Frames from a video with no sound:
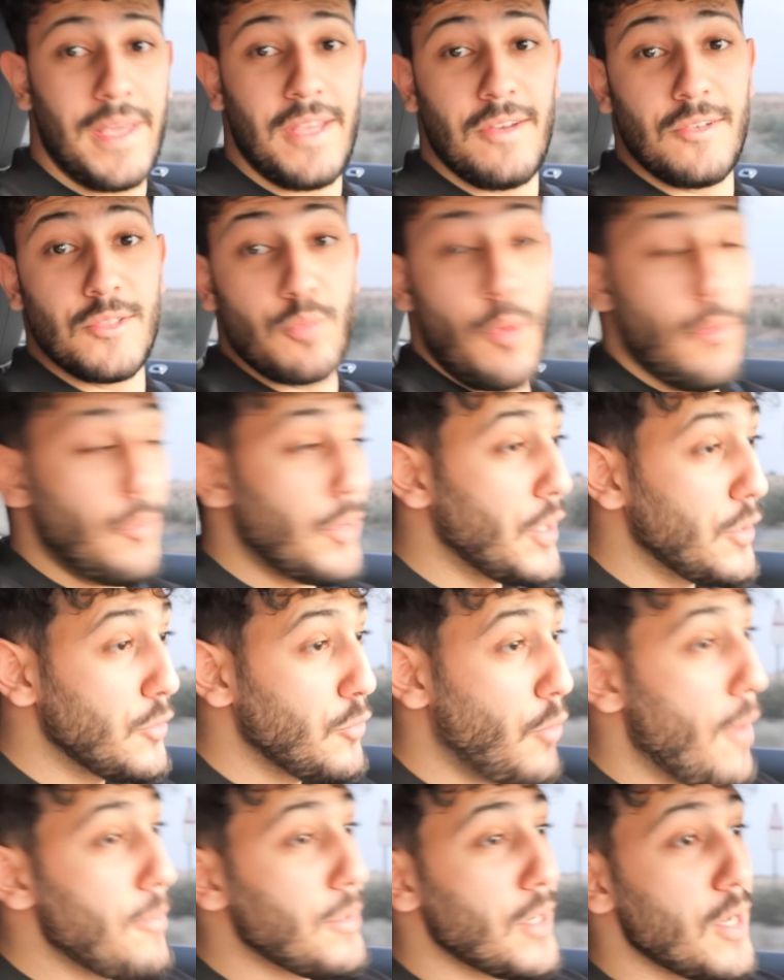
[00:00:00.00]
But here's what we're gonna
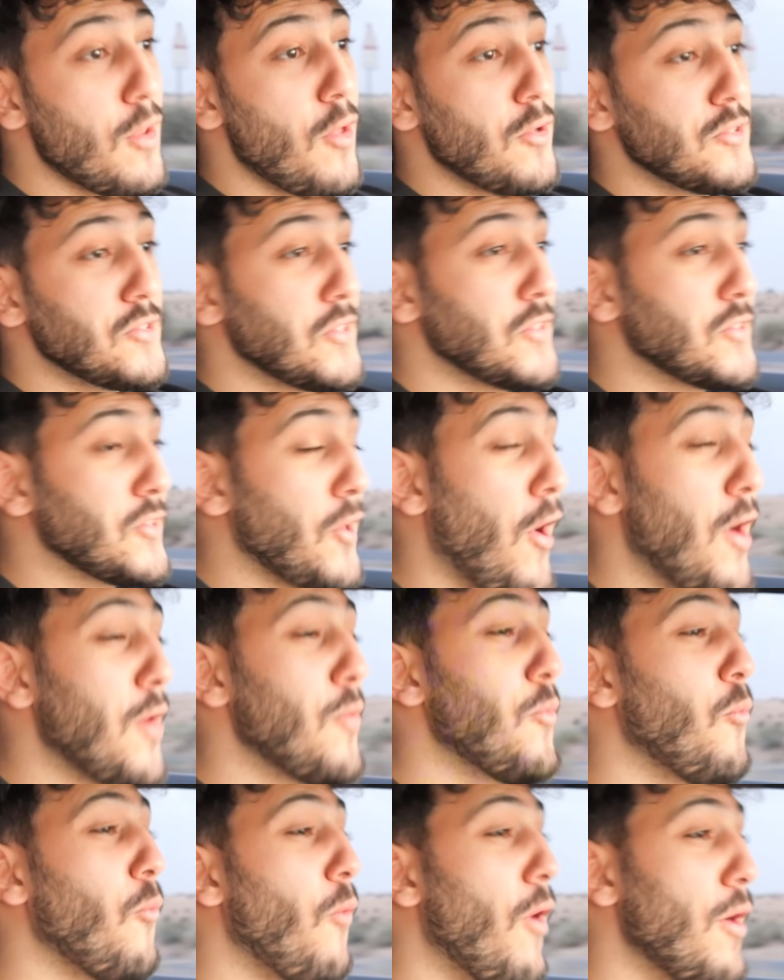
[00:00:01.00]
do. I'm gonna launch this
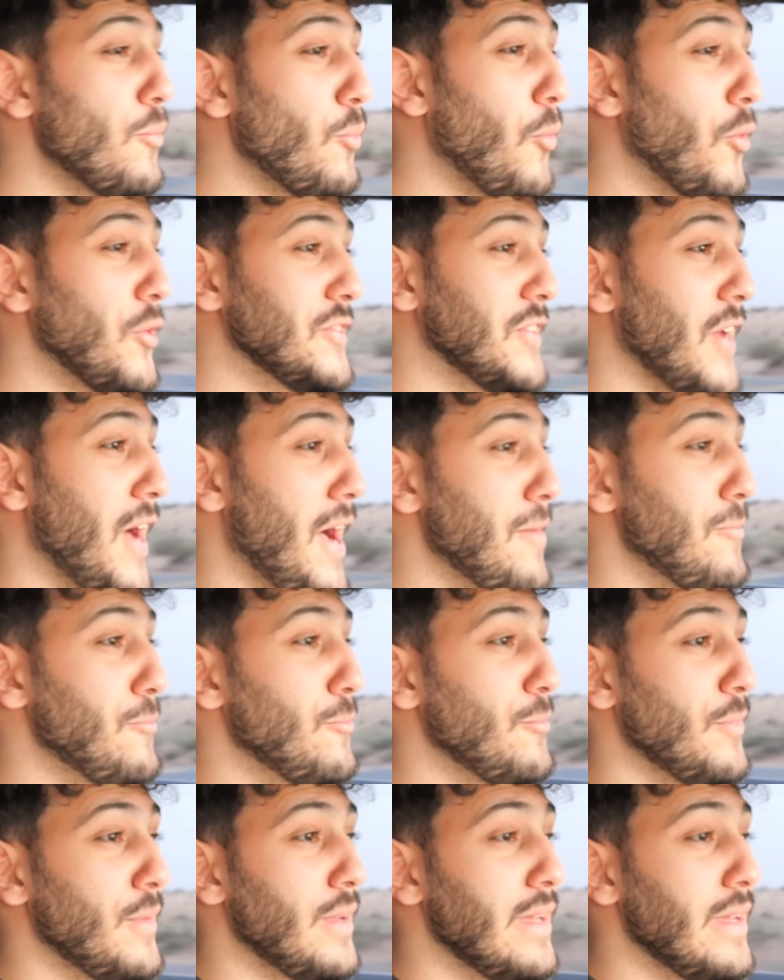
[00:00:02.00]
car one more time,